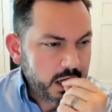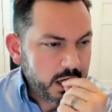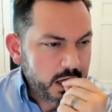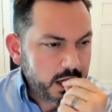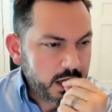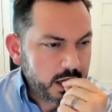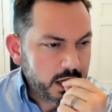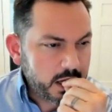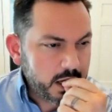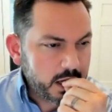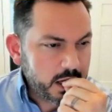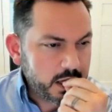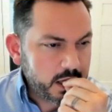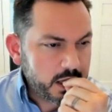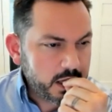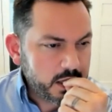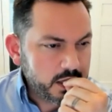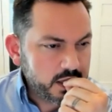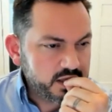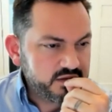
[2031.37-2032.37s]
Uh,
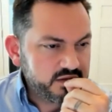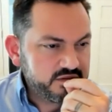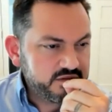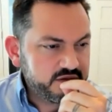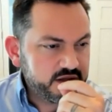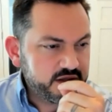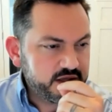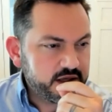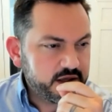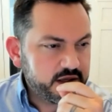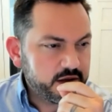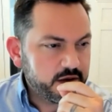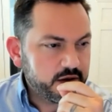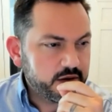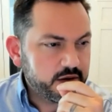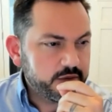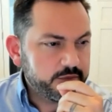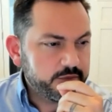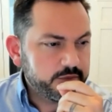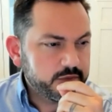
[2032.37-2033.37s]
let's see
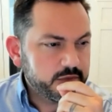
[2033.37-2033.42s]
here.